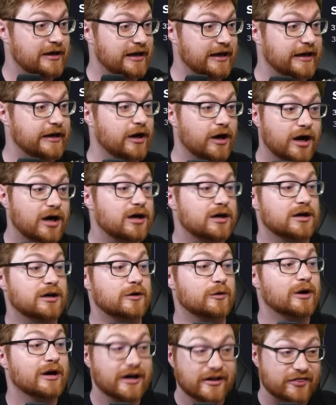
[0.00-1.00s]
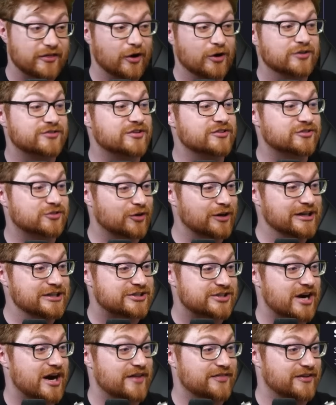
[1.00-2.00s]
And uh-oh, there's the
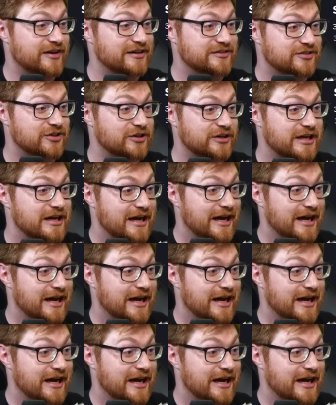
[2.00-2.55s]
screenshot that it took